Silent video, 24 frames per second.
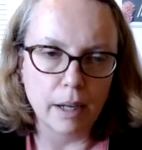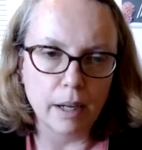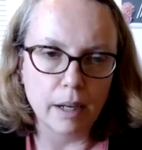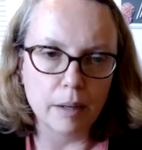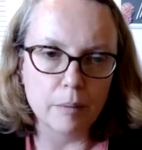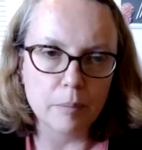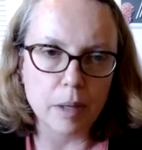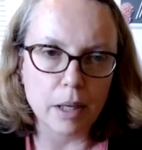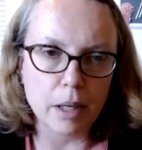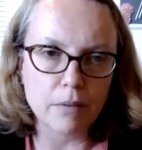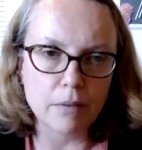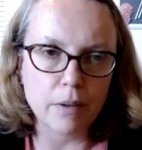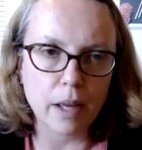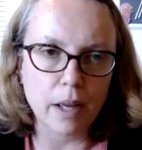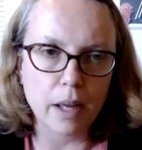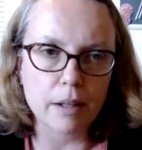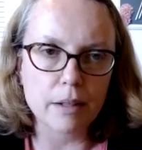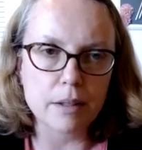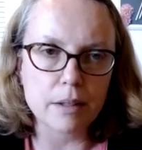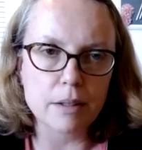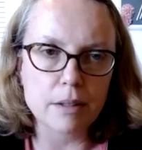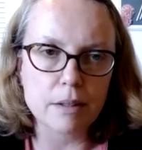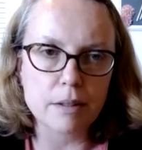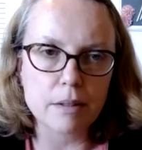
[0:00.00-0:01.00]

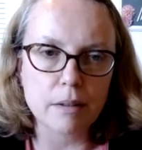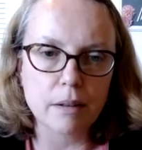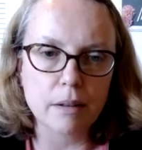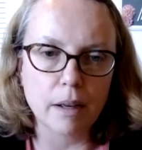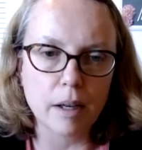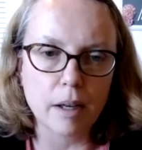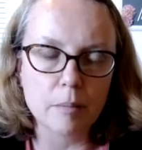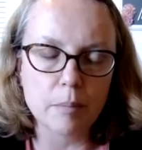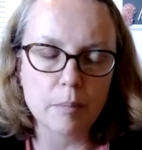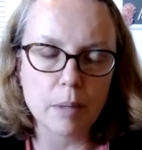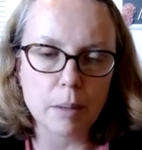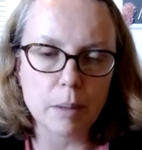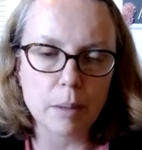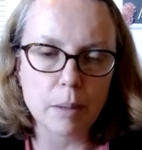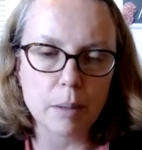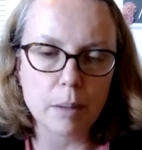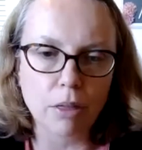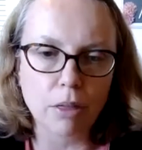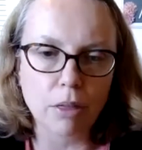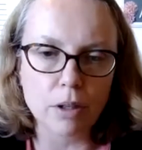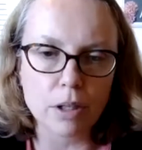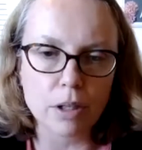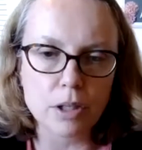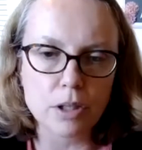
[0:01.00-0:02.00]
advance maybe
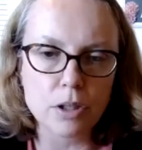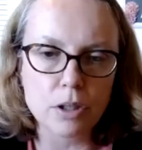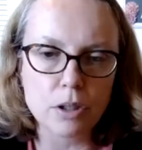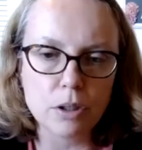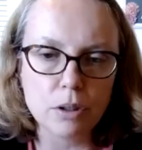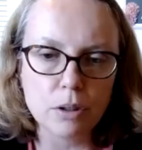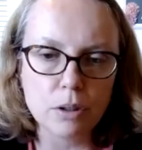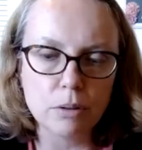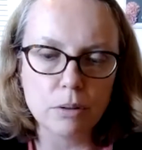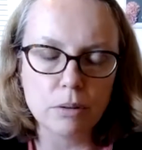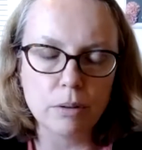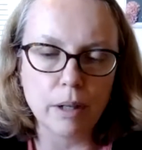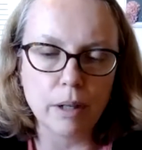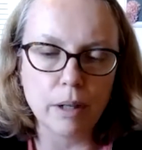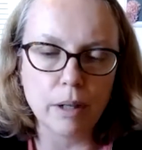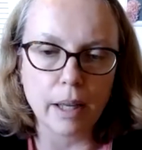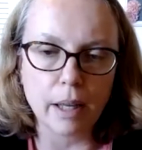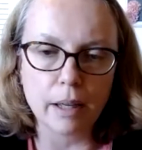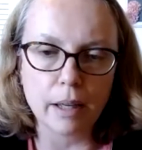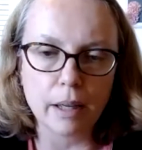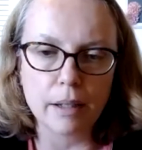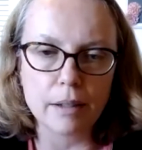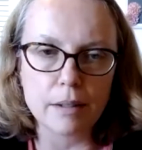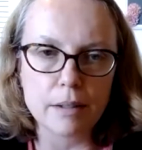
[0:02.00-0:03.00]
32
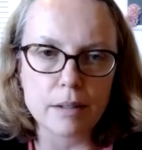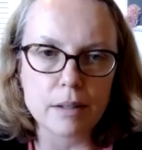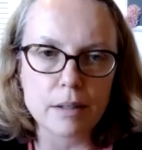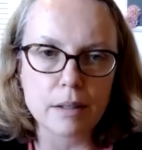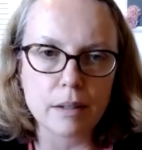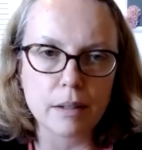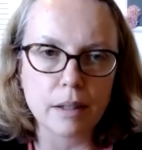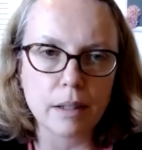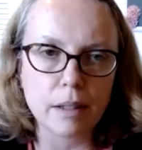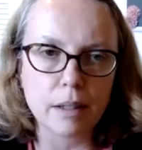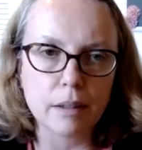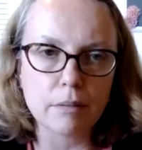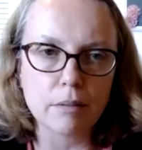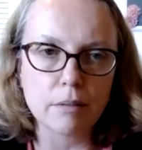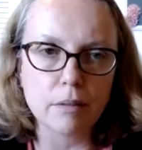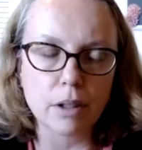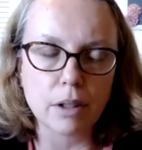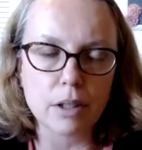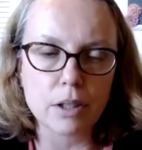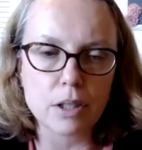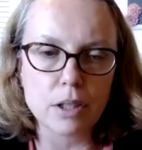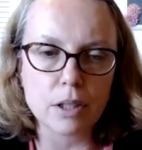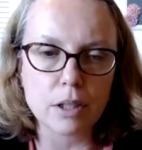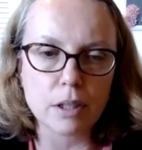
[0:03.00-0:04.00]
and
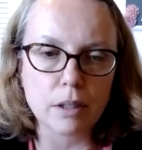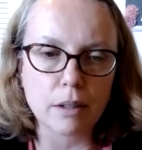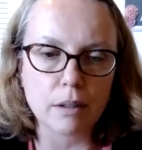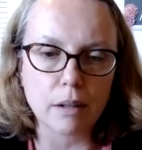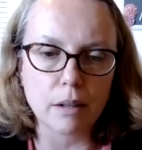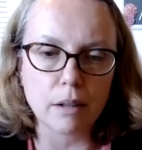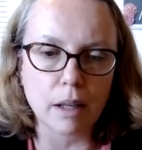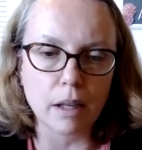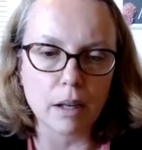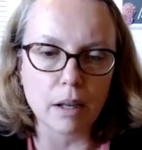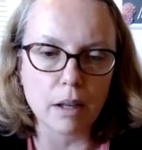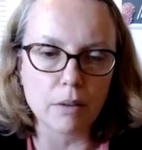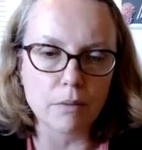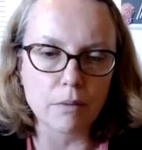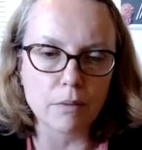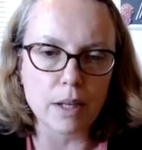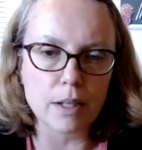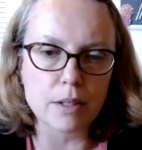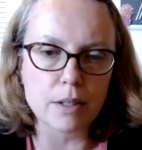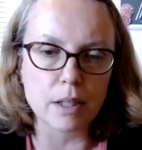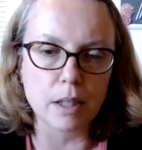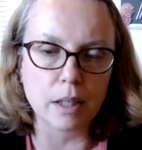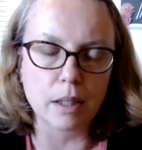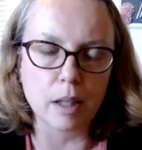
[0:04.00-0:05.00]
look to
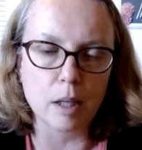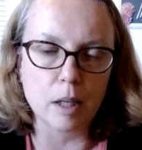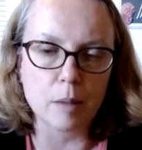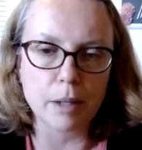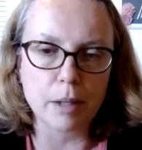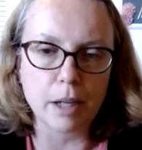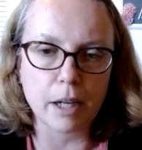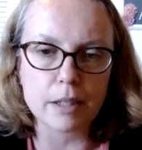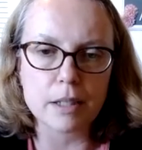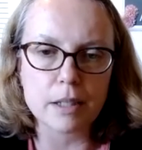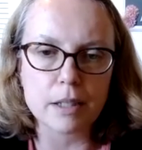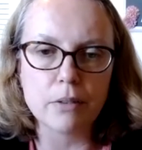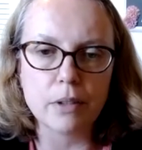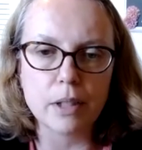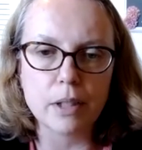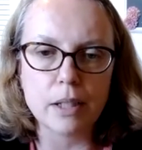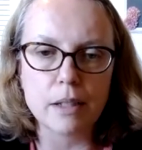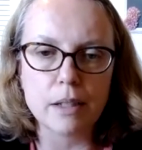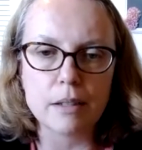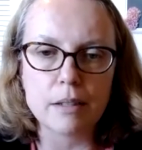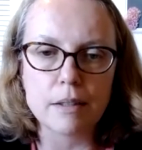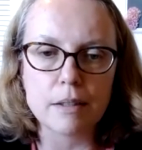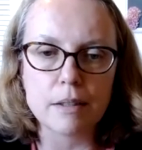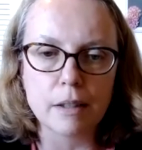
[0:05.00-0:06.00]
invest in climate
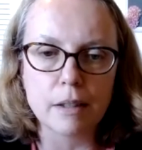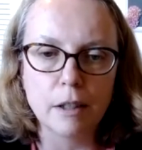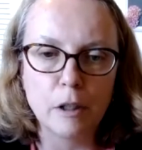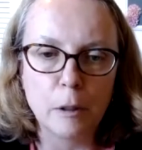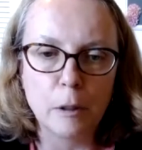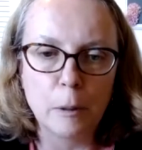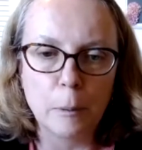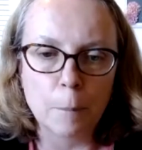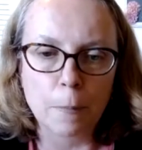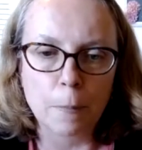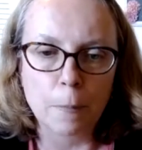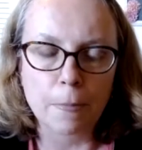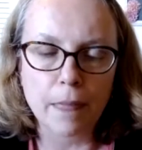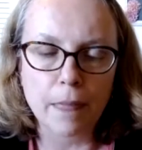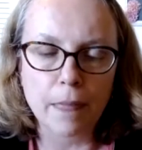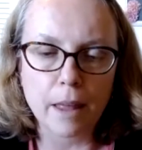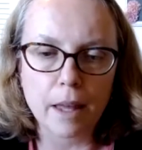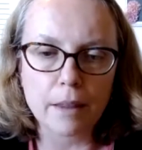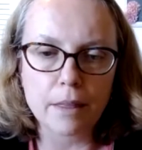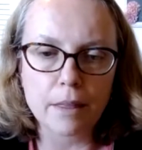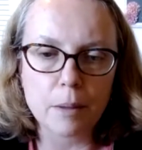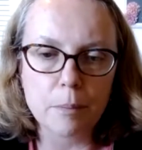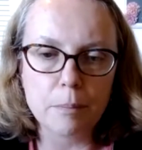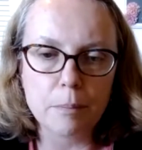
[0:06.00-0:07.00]
activities
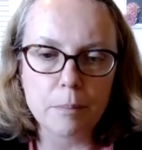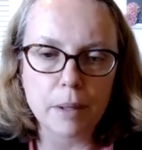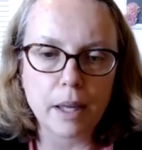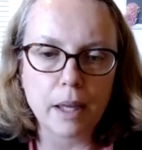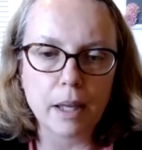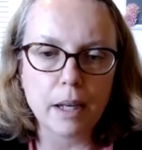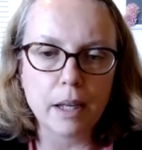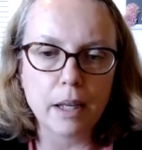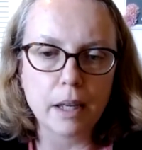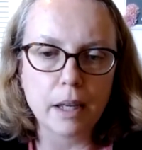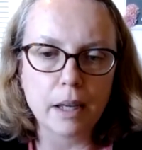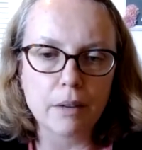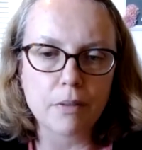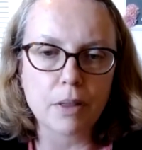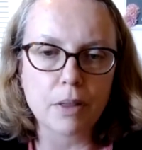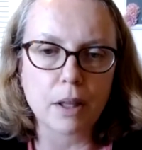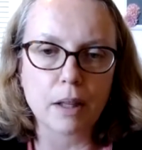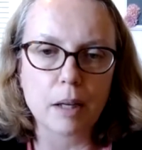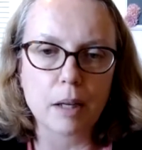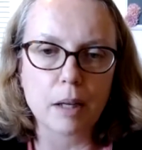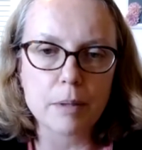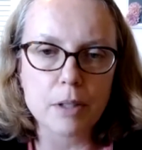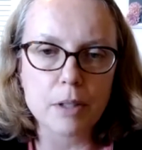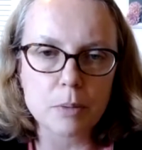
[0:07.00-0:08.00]
that the beginning of the
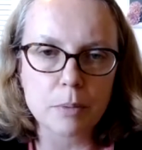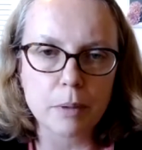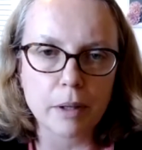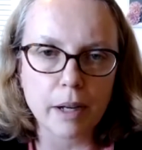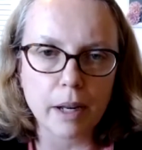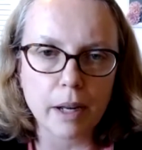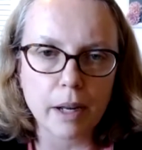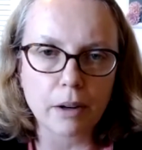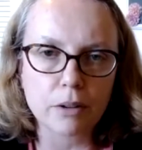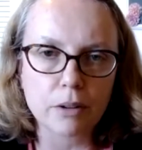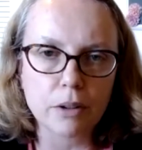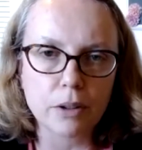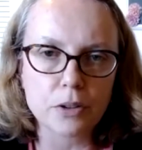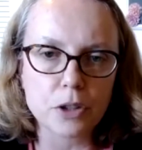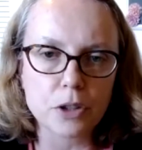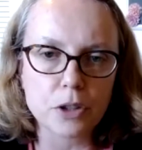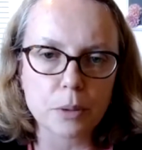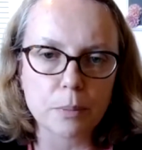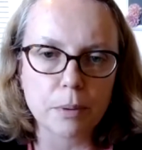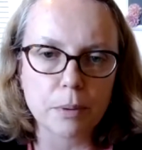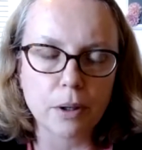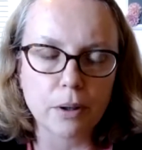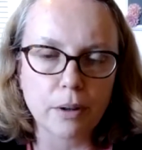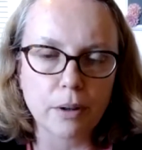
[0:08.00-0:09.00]
climate smart agriculture
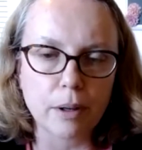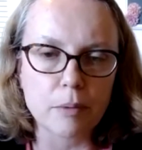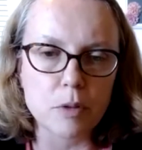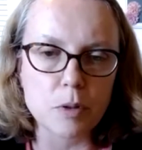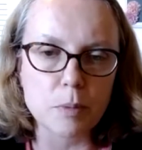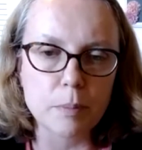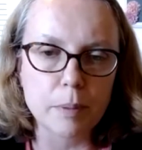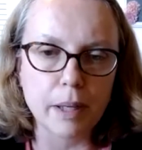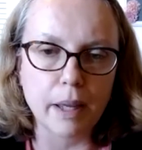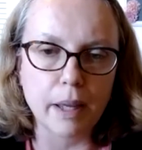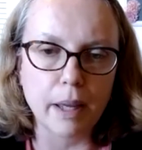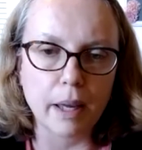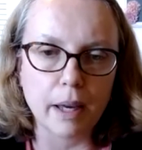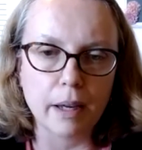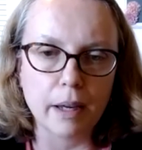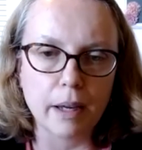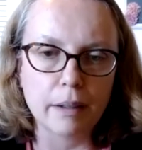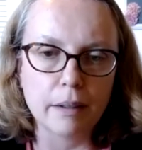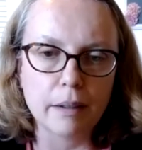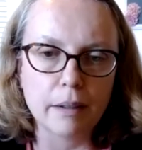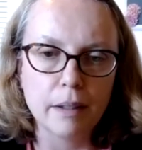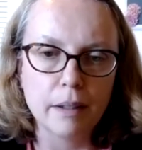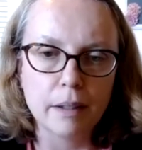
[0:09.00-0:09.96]
programs began.